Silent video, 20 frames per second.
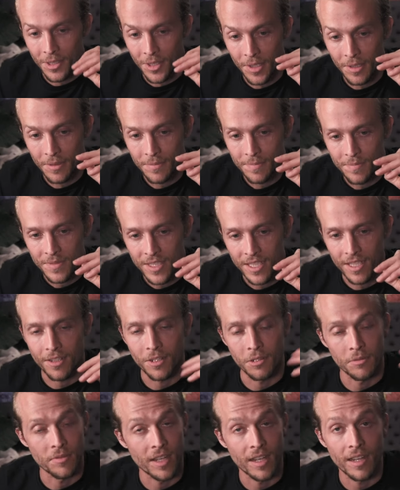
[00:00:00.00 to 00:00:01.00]
learn. And
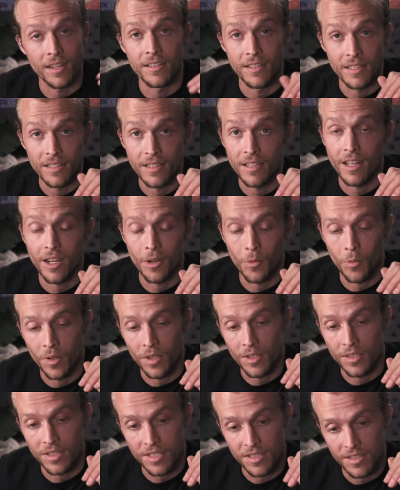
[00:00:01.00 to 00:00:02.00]
it could have gotten a lot
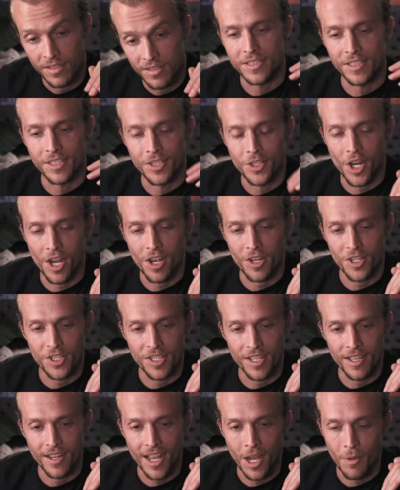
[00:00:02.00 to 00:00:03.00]
worse. Basically, Josh
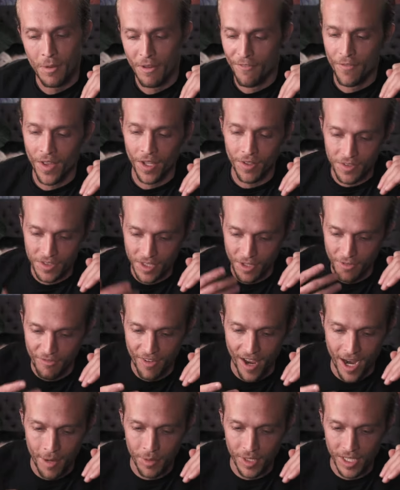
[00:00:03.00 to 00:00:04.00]
said how he felt the
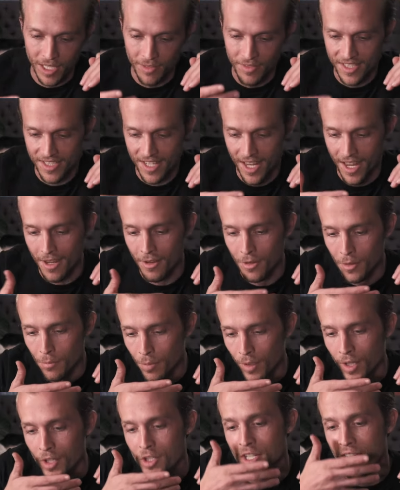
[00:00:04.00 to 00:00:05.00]
fabric of his tail
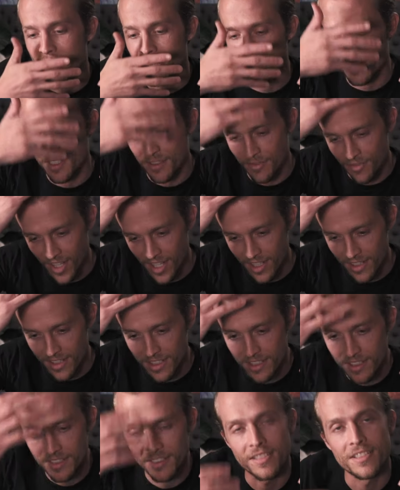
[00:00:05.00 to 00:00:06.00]
brush against his
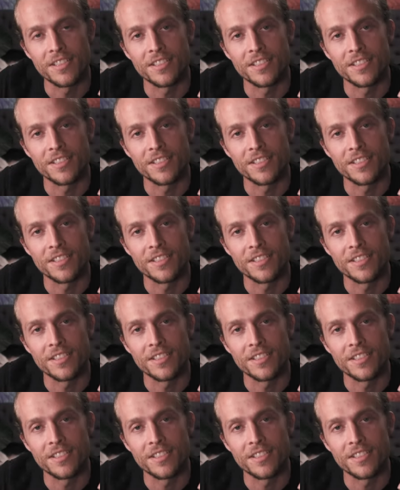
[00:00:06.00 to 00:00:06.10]
face.